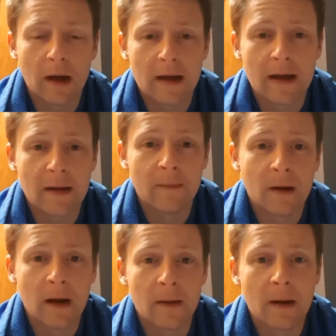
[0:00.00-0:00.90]

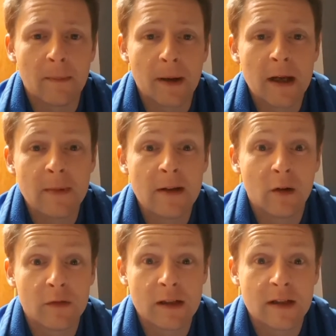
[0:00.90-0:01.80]
a baby.
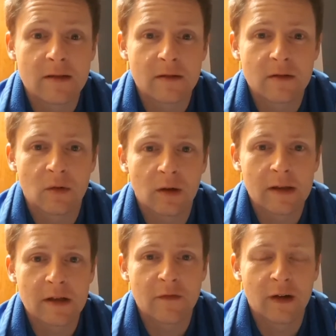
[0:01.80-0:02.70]
Obviously, this is
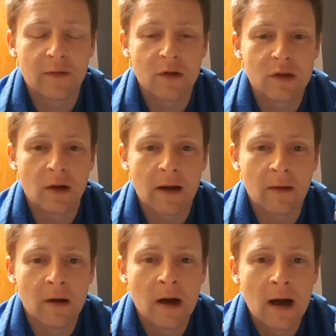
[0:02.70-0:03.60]
5 years ago
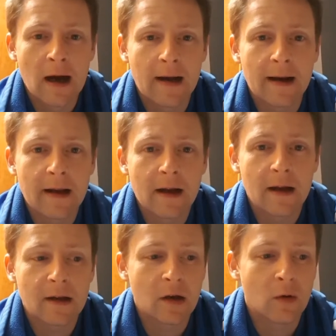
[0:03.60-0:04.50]
now, and
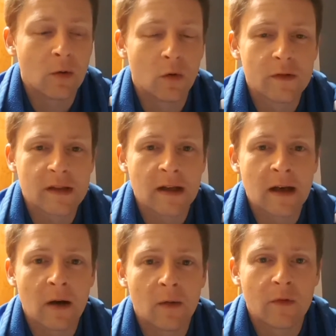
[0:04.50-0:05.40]
all of a sudden
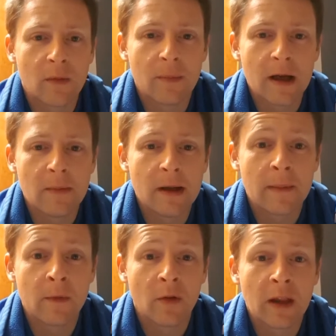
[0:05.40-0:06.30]
now I've got a baby, and
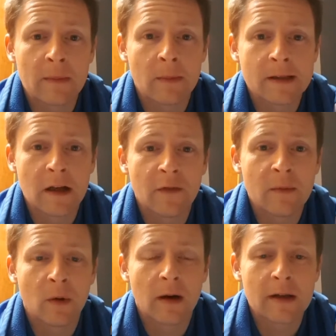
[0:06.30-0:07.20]
I'm not thinking about myself
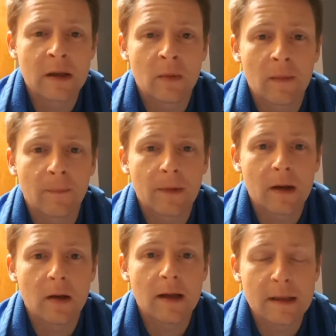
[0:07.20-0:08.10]
anymore. And I think, well,
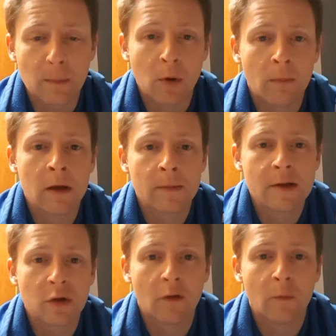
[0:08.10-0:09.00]
it's a problem to be
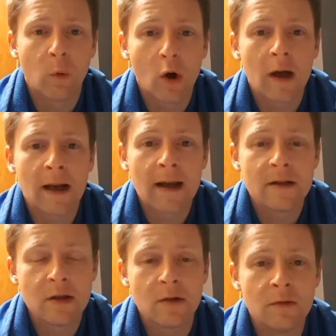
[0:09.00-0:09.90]
solved. What can I
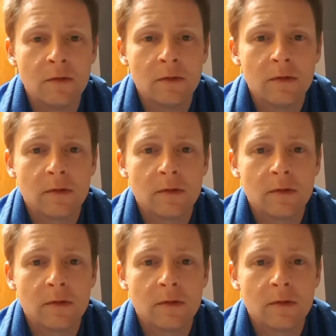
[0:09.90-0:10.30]
do